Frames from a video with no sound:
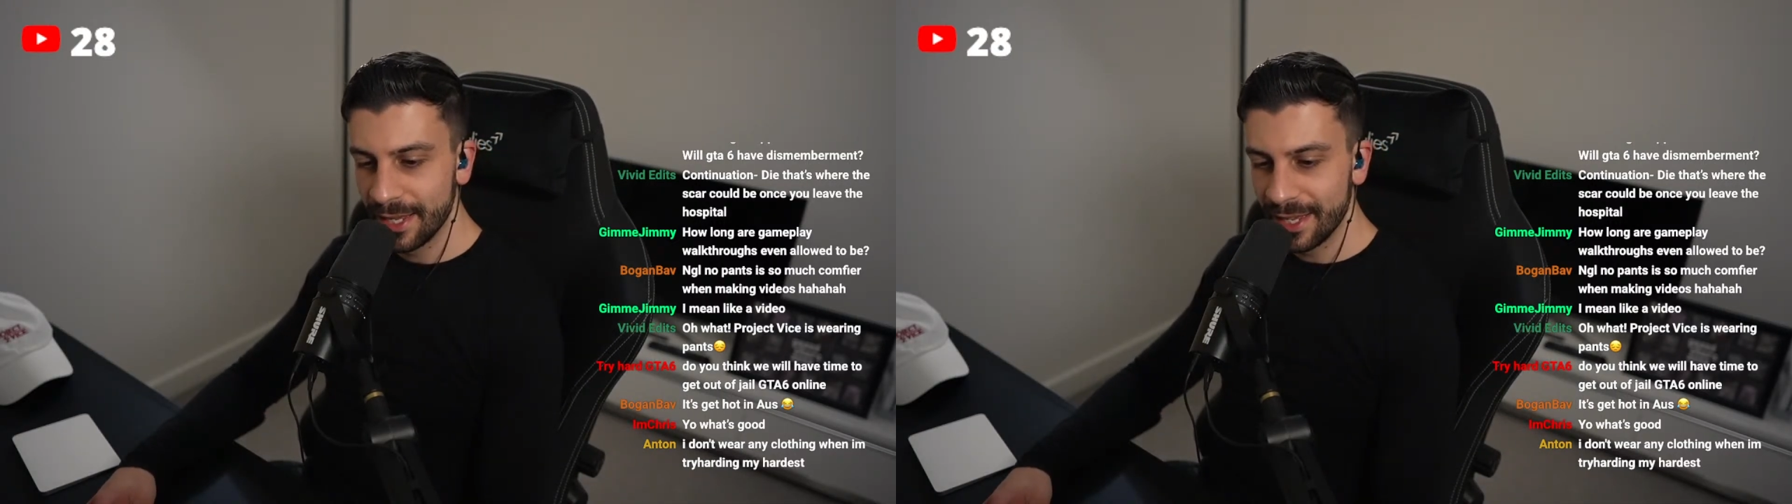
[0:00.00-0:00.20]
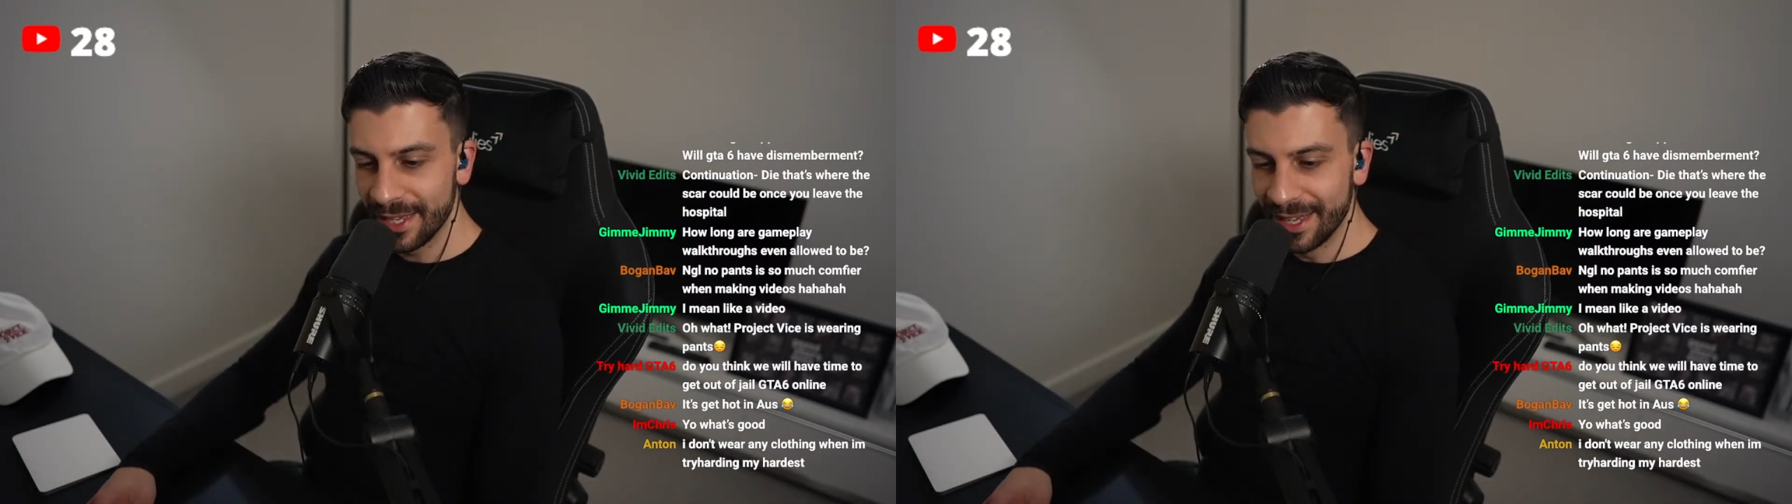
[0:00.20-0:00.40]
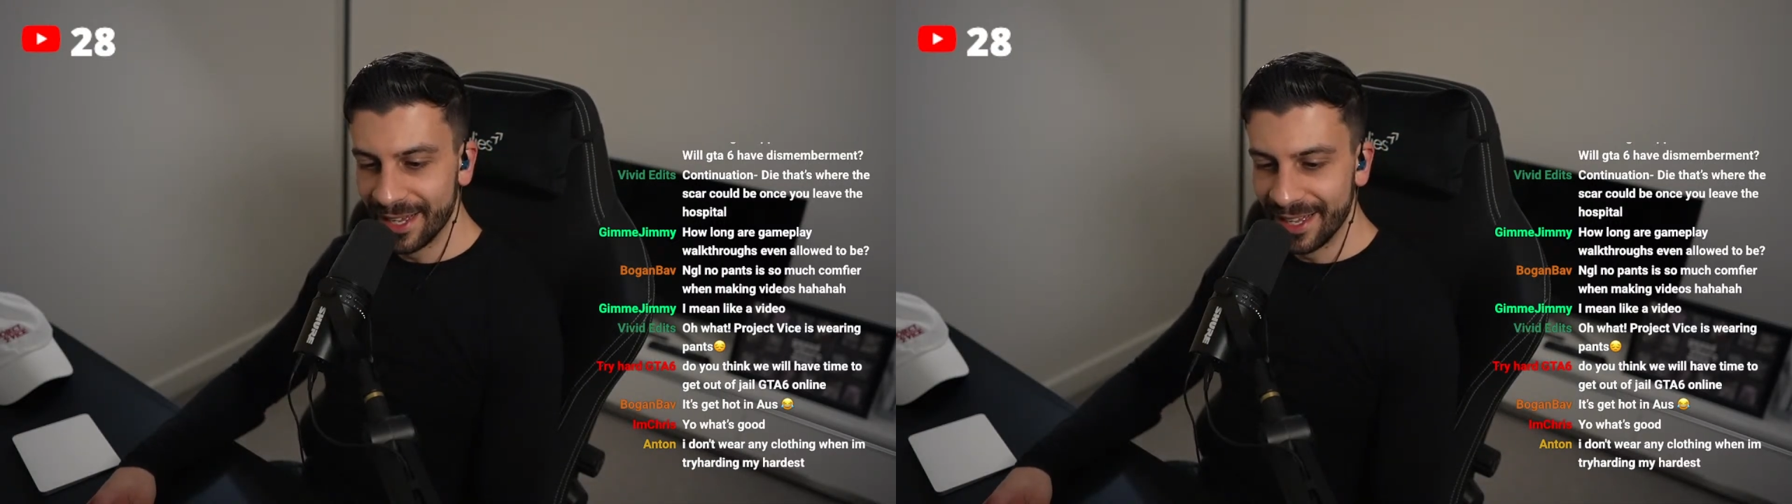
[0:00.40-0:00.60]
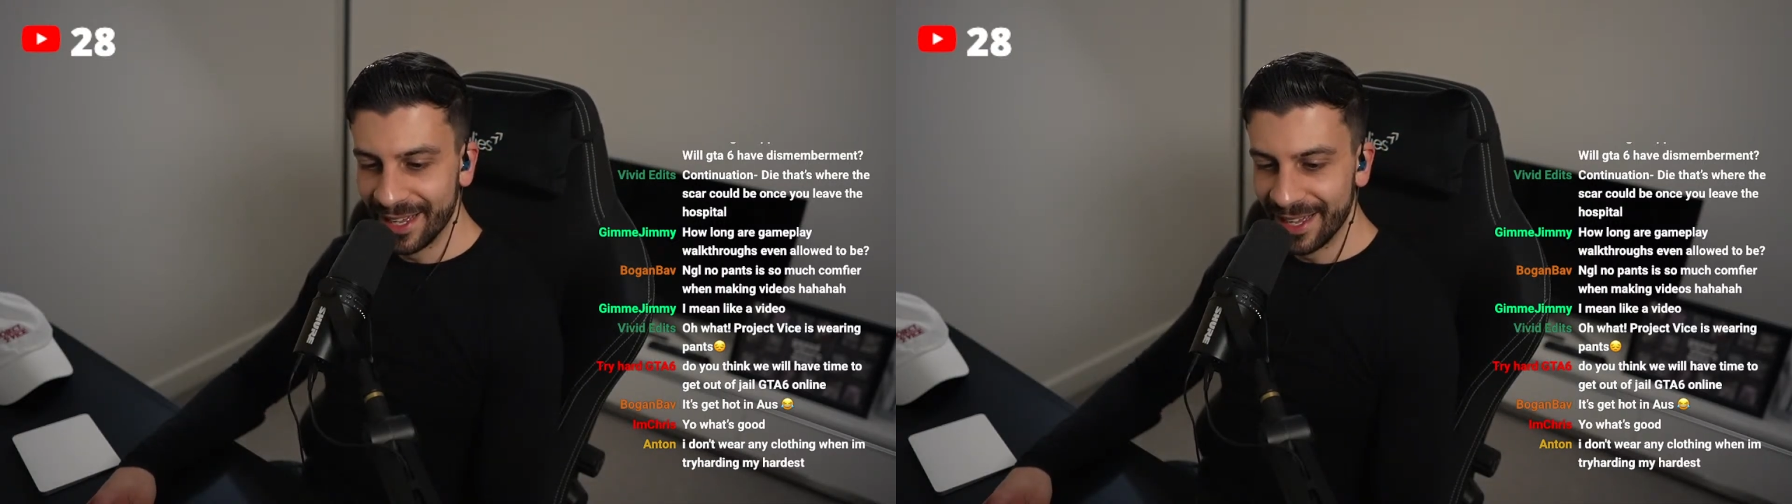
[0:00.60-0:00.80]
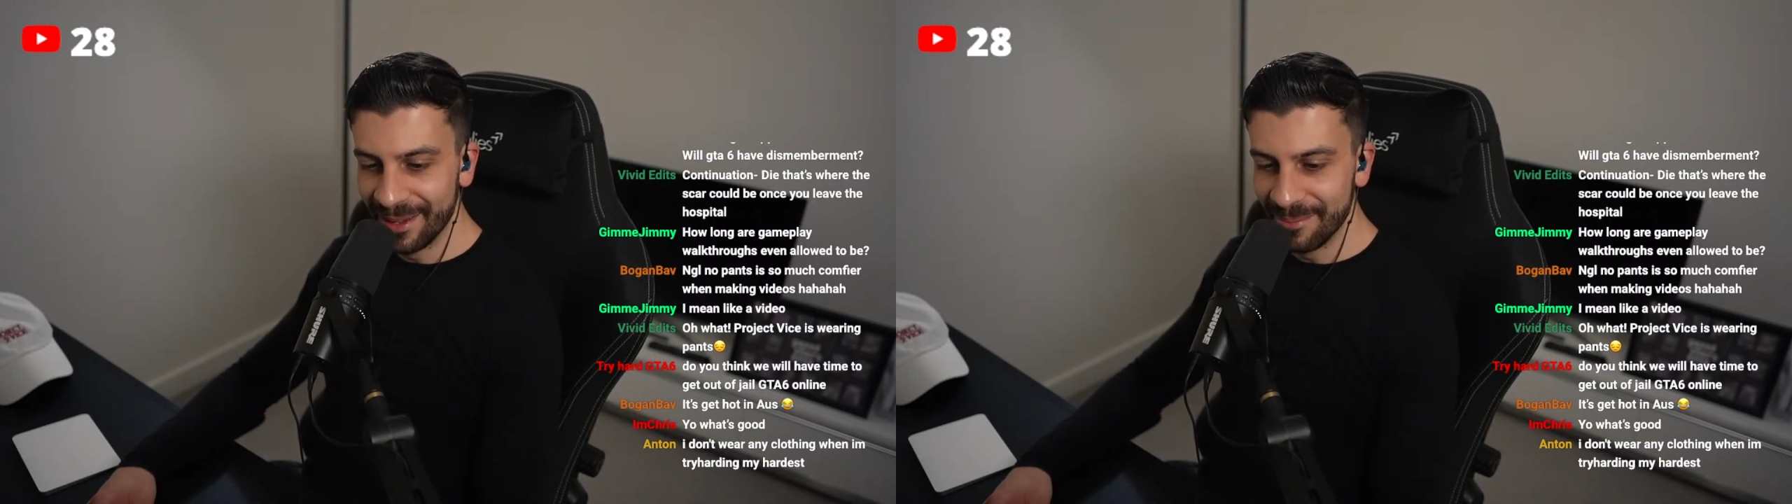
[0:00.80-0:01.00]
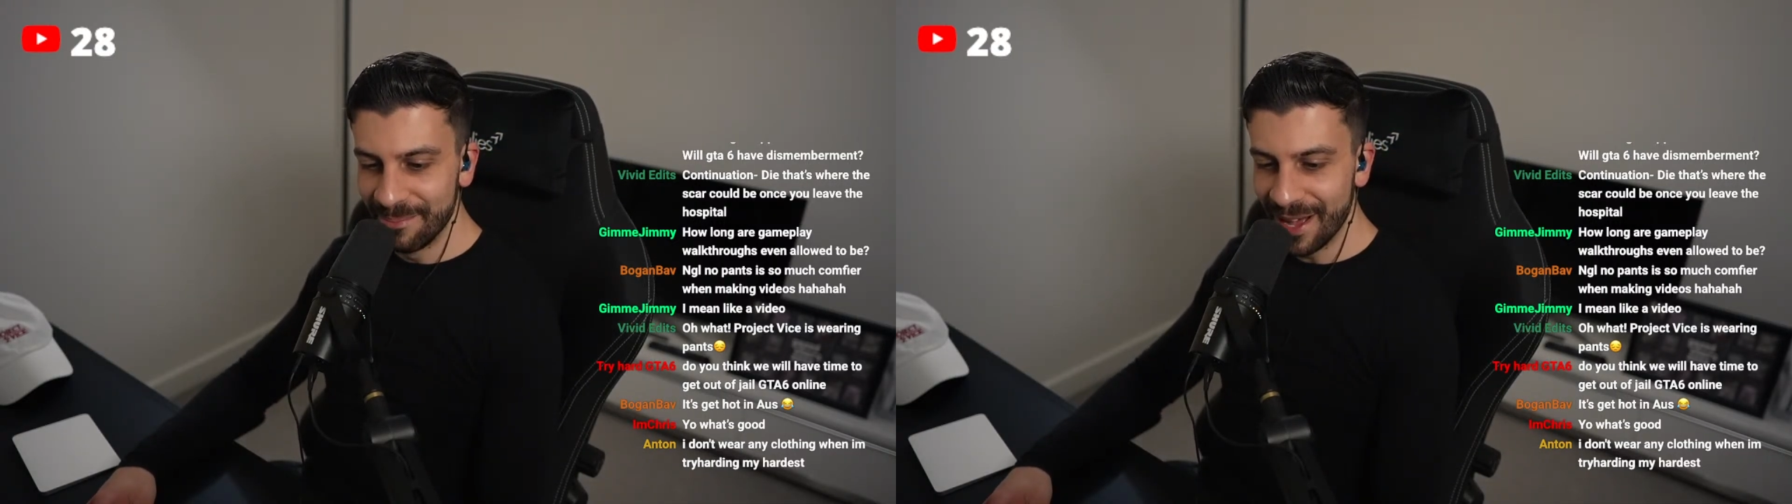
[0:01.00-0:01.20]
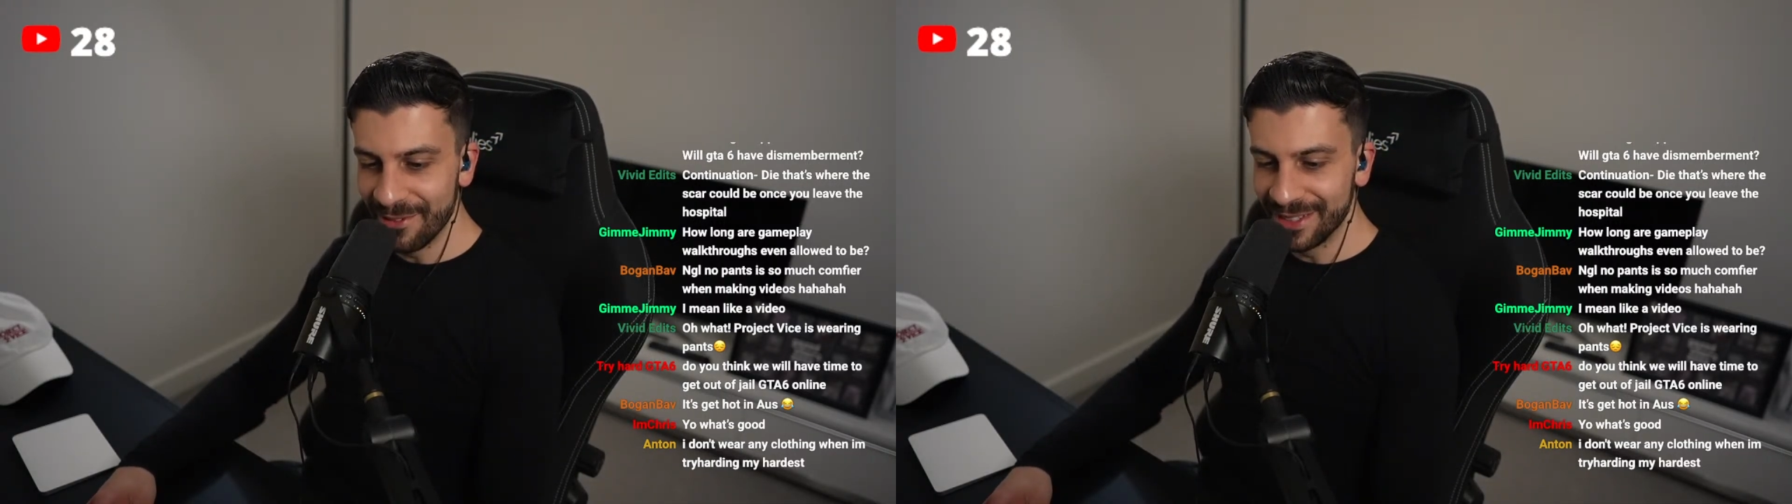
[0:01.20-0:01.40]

Bav,